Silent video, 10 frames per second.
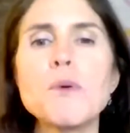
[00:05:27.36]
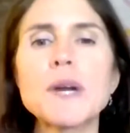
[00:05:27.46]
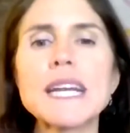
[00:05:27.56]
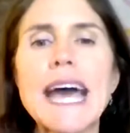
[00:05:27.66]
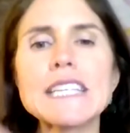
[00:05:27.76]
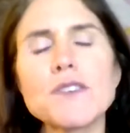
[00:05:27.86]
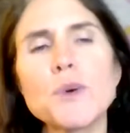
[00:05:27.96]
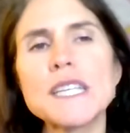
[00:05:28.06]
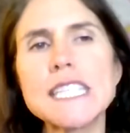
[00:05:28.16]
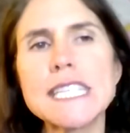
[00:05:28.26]
we're going to ask for
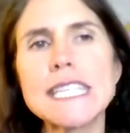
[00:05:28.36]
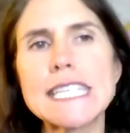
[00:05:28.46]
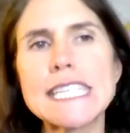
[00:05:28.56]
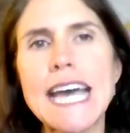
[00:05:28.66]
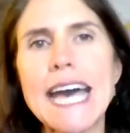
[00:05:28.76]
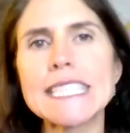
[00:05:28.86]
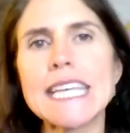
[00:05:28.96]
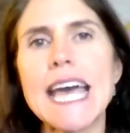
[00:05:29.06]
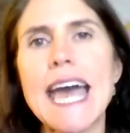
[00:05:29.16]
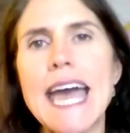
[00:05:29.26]
questions in the chat.
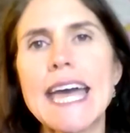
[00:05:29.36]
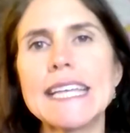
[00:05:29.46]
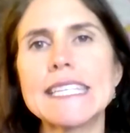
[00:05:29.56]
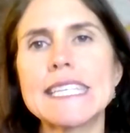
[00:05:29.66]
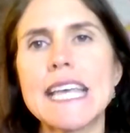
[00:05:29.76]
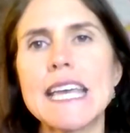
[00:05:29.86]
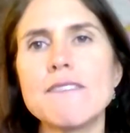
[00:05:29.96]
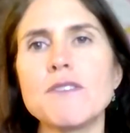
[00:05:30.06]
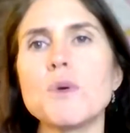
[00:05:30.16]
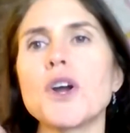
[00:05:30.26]
And
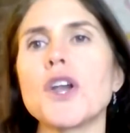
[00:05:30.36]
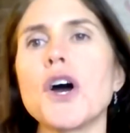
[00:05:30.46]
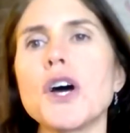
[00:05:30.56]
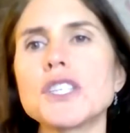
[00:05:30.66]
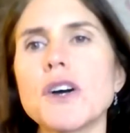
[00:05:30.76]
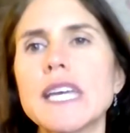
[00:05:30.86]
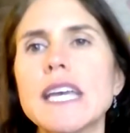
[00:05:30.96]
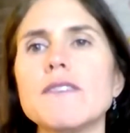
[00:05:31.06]
if you are not talking,